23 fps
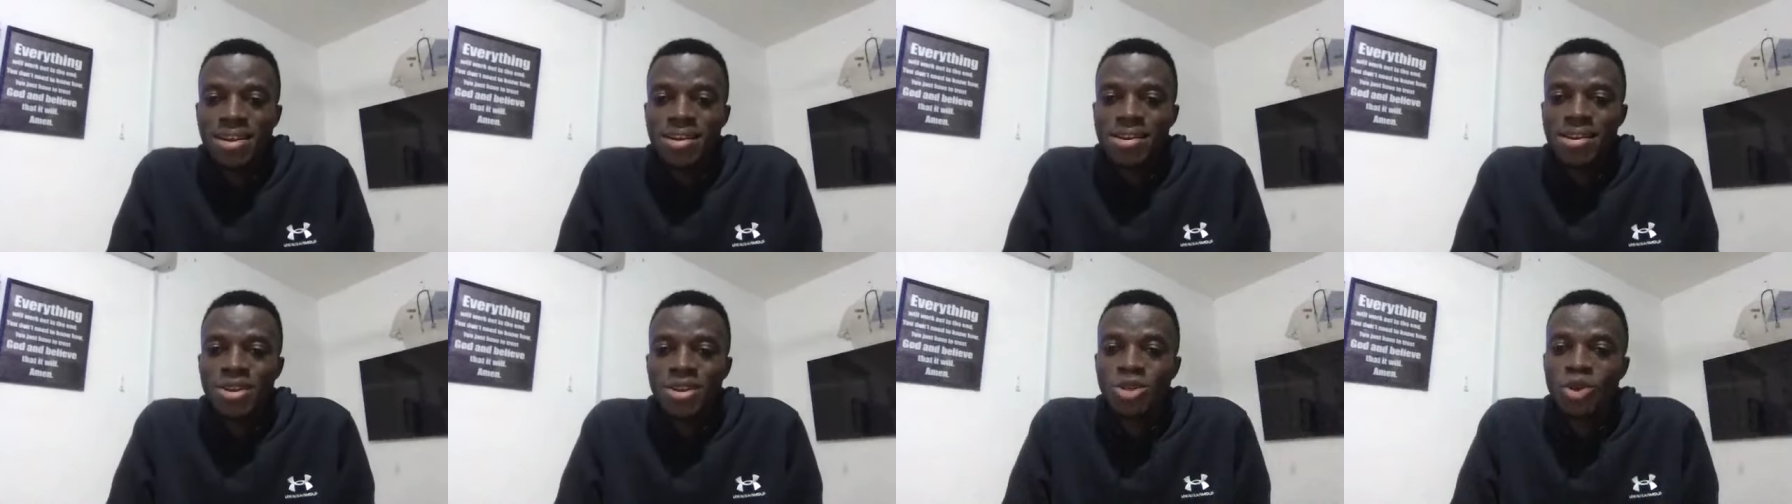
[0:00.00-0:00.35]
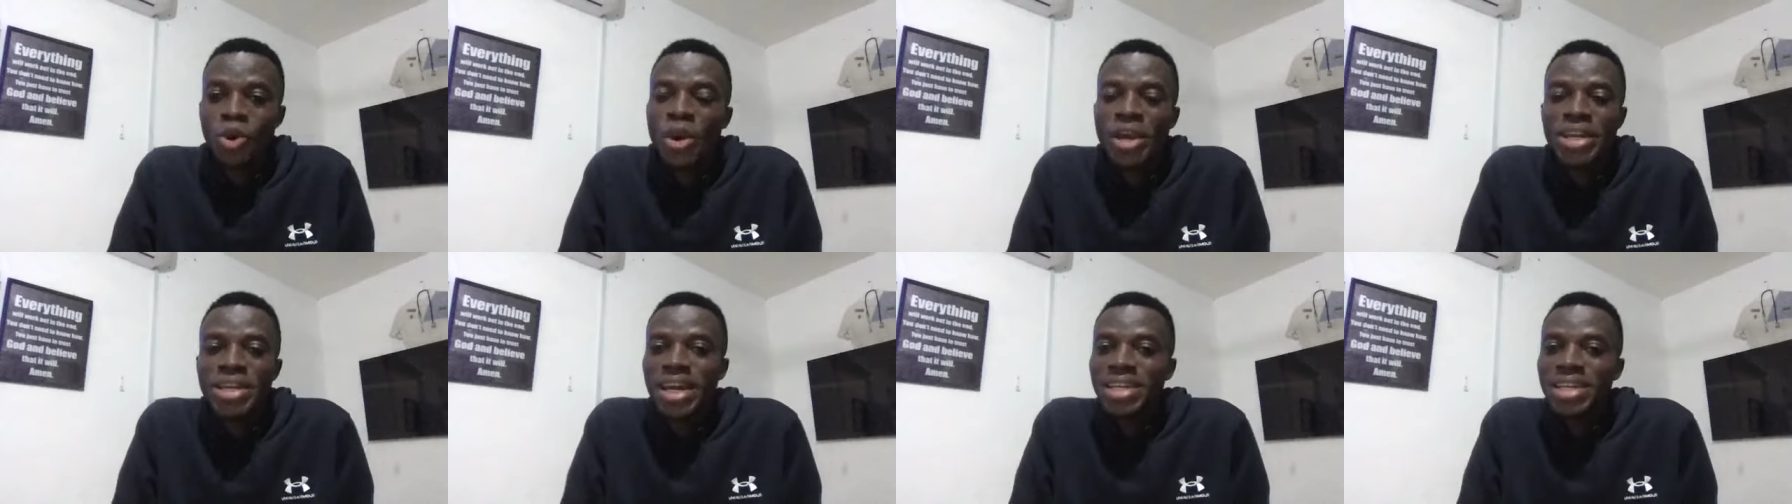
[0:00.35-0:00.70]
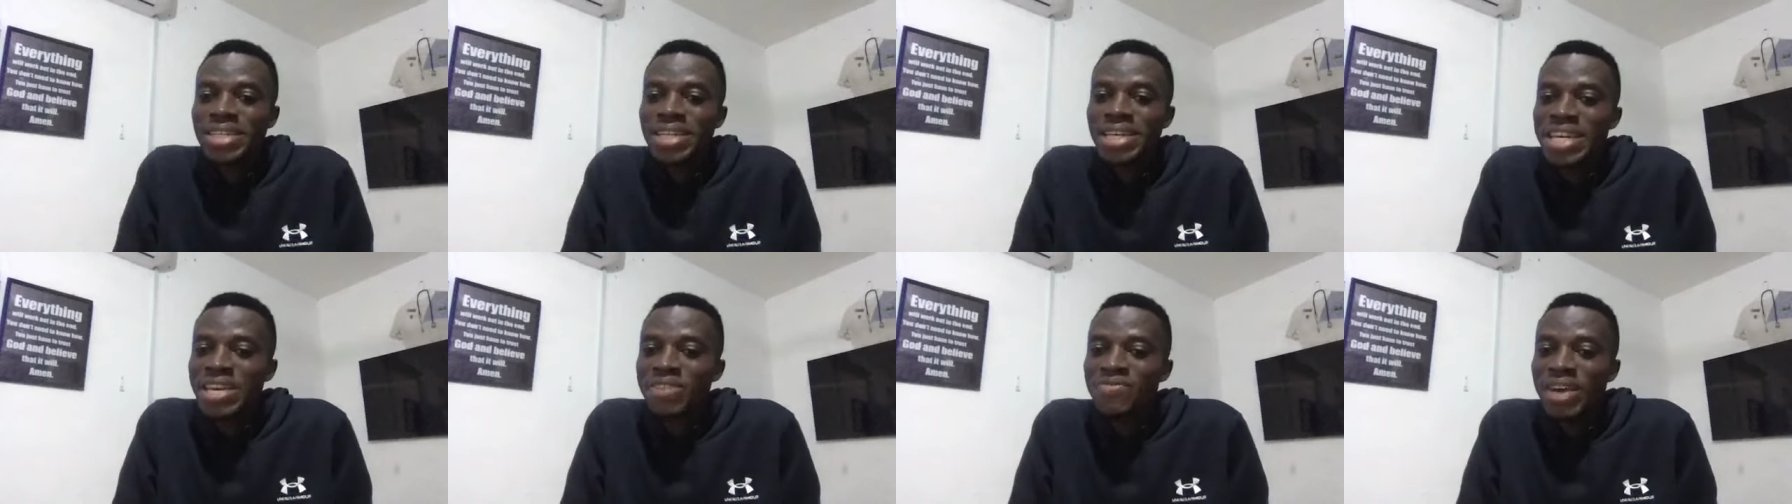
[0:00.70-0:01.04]
so he
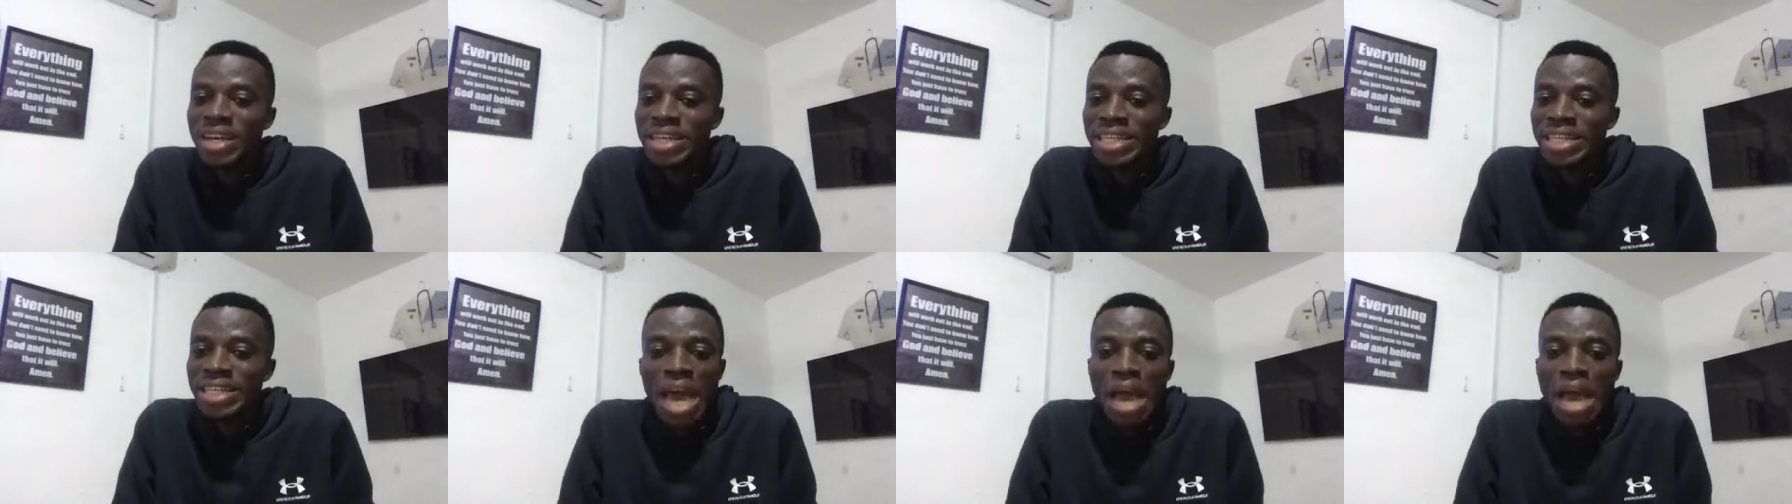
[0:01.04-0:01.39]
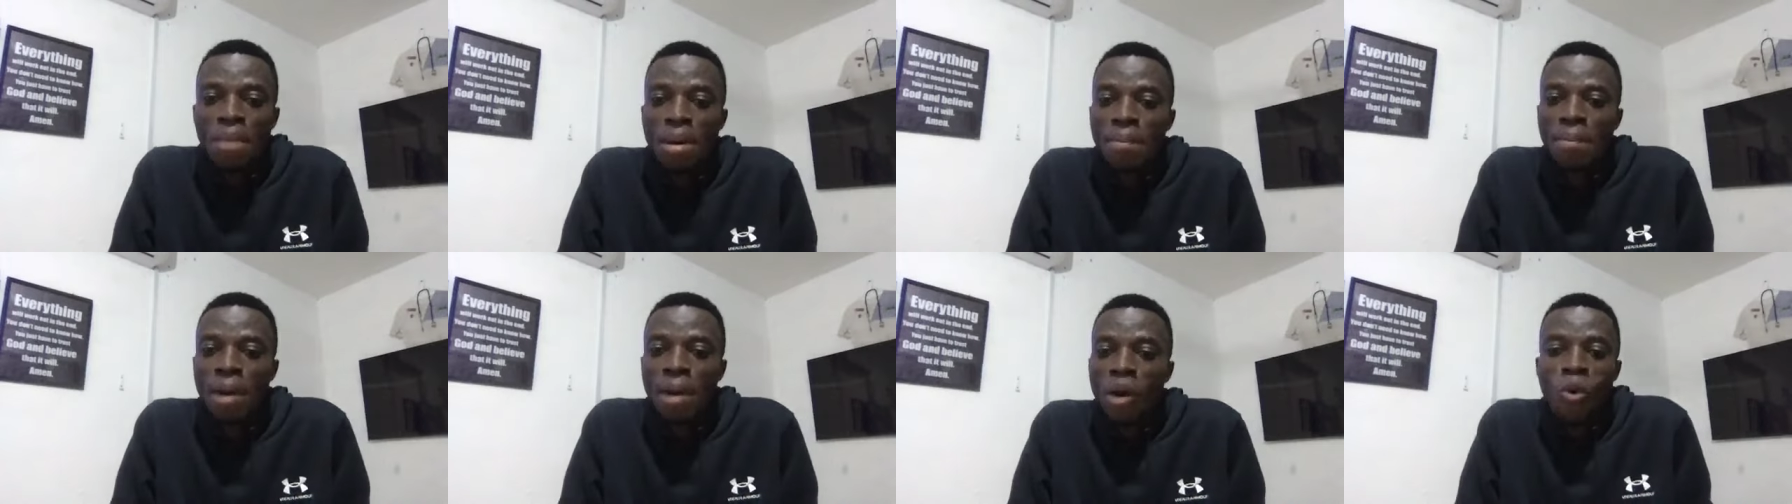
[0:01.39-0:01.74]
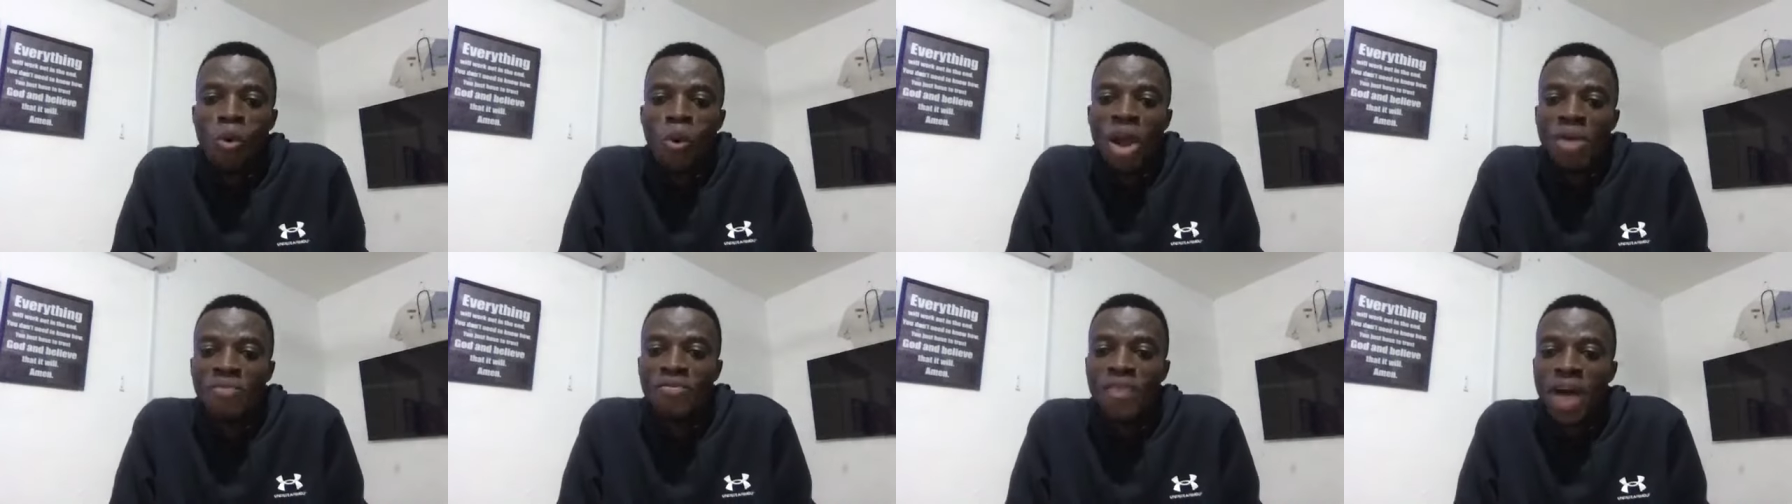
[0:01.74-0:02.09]
doesn't give a damn about
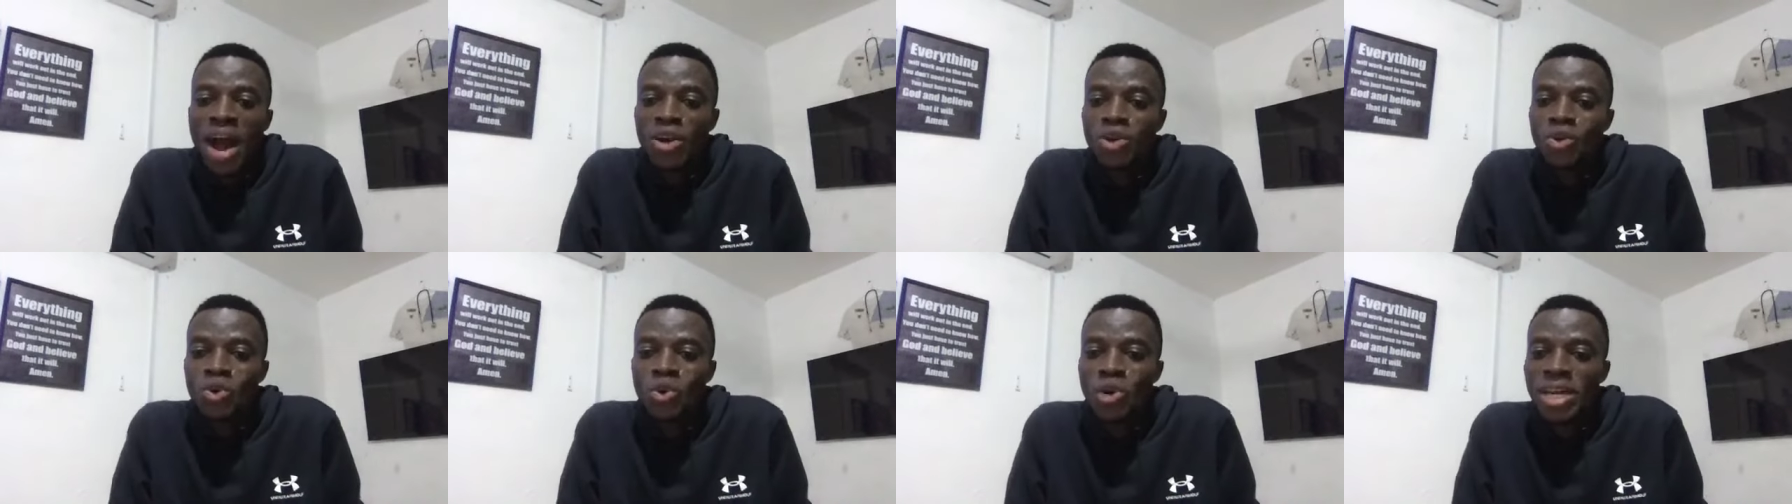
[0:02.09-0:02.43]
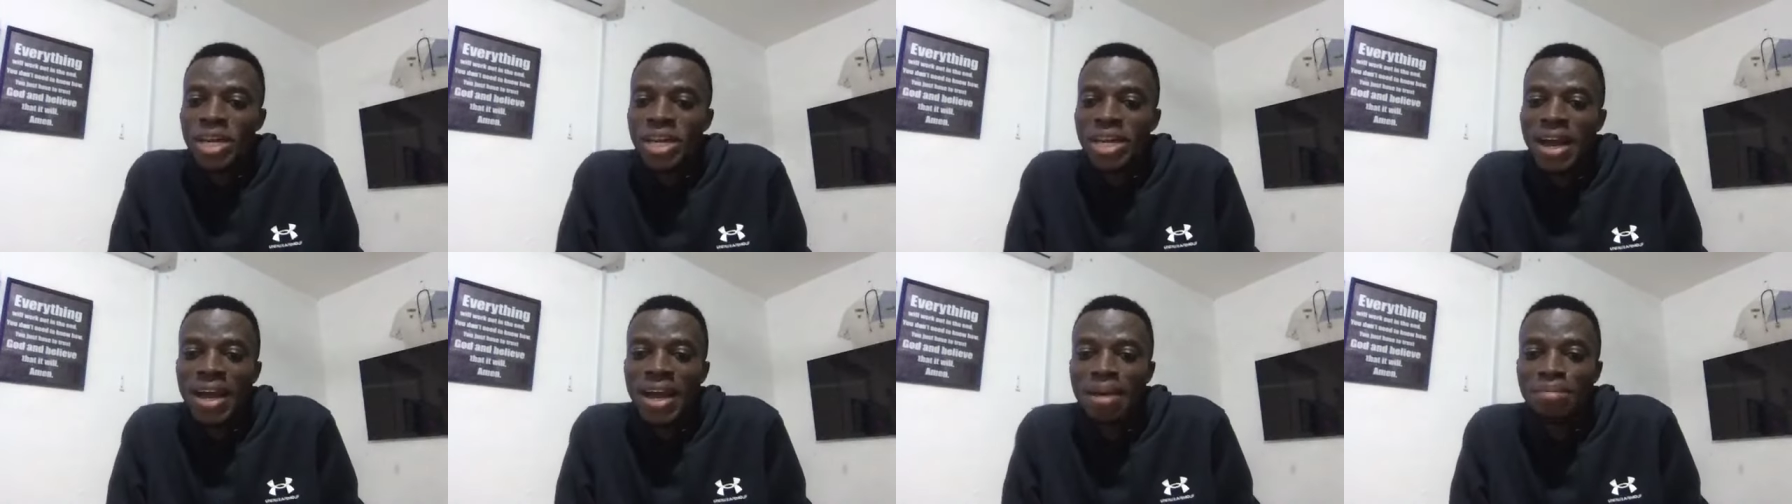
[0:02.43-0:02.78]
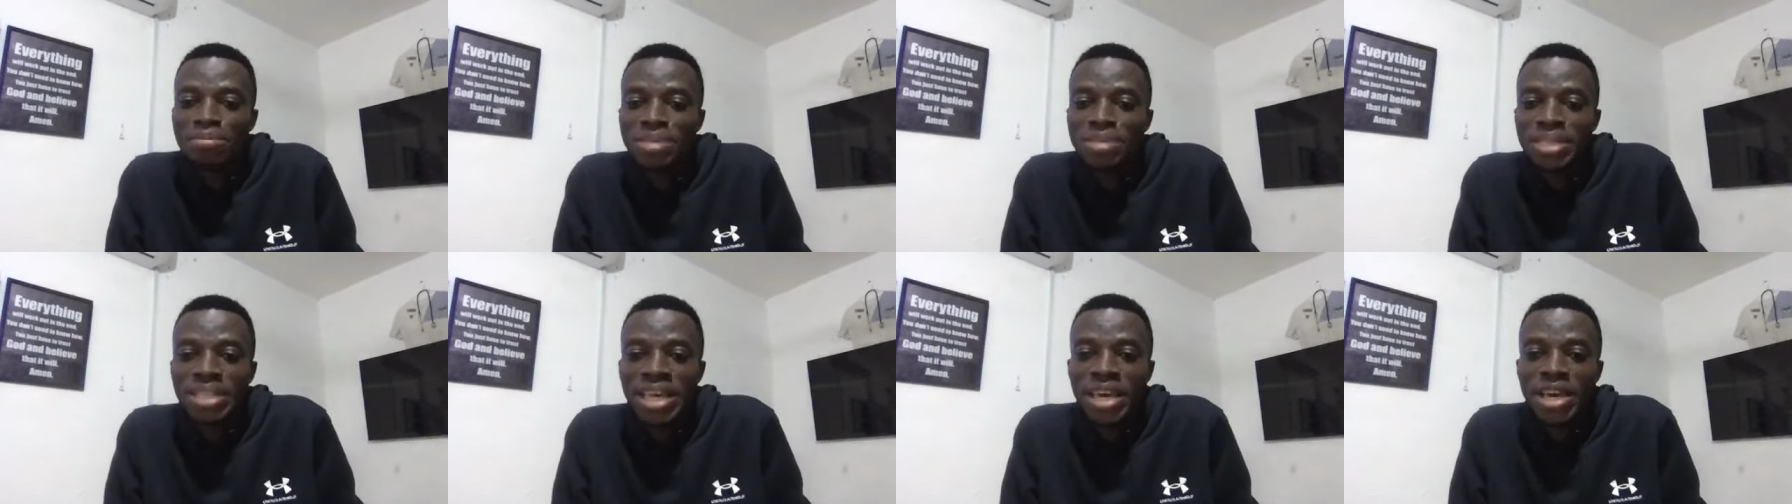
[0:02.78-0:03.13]
whoever doing
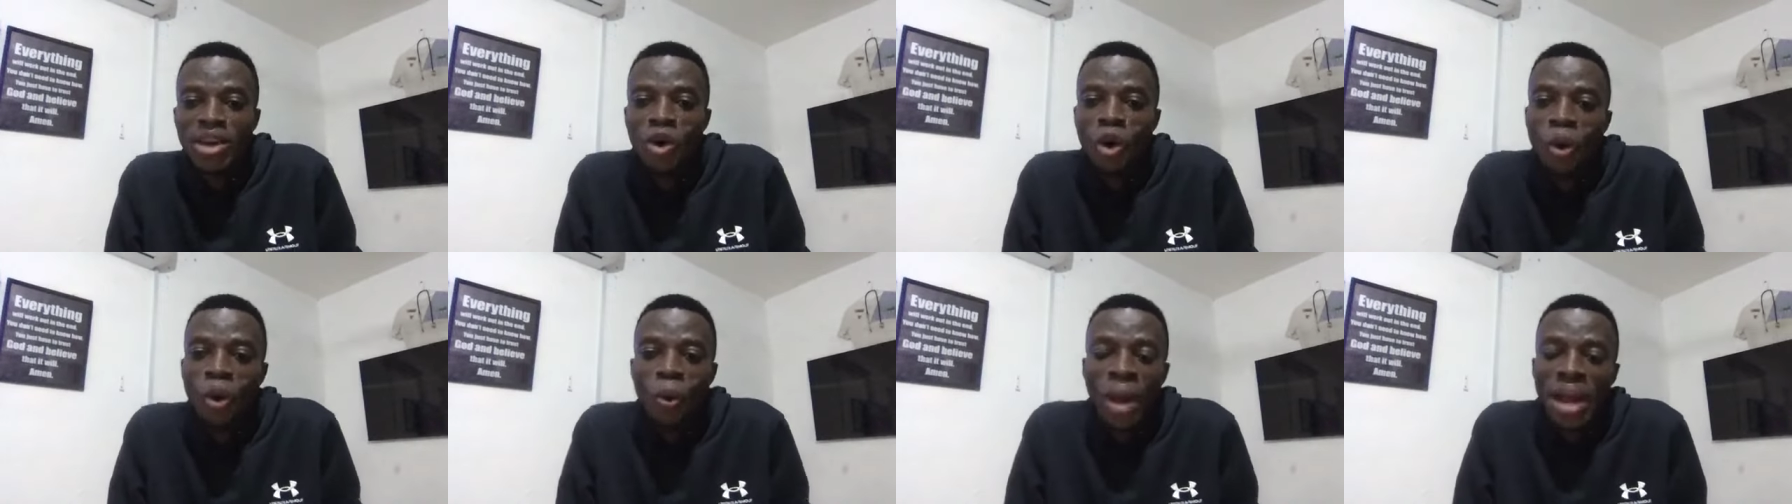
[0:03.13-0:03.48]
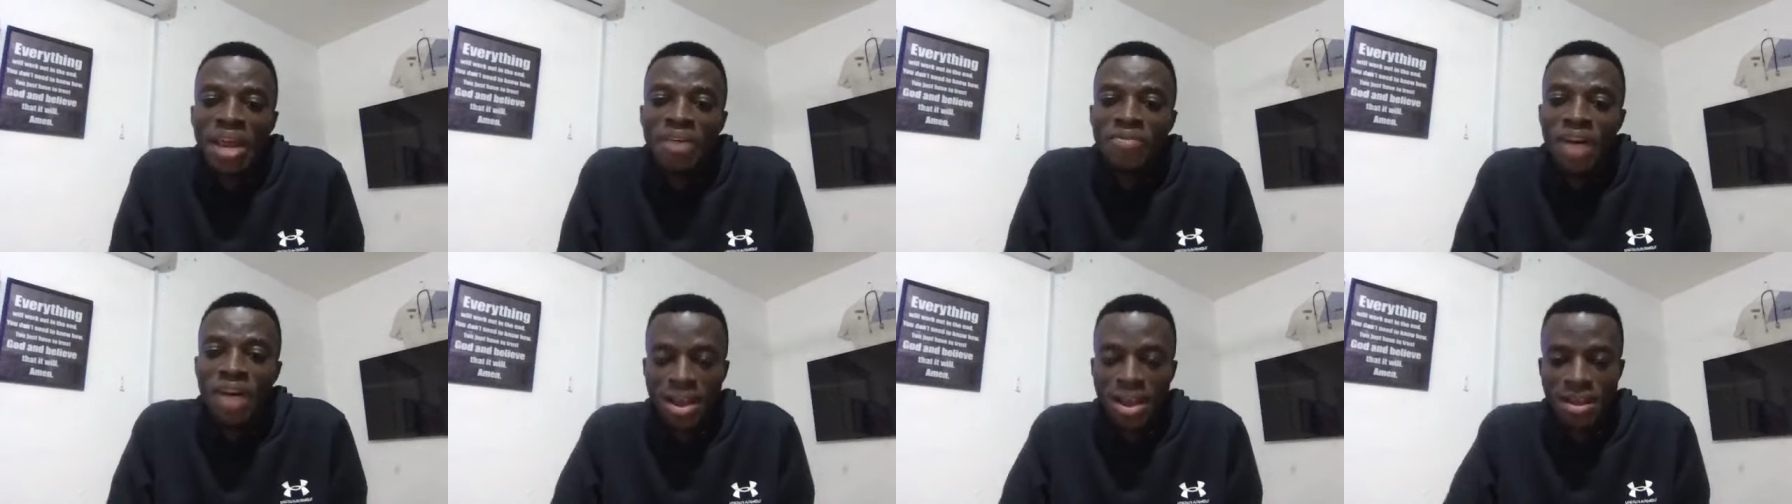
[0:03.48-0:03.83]
galamsey or whatever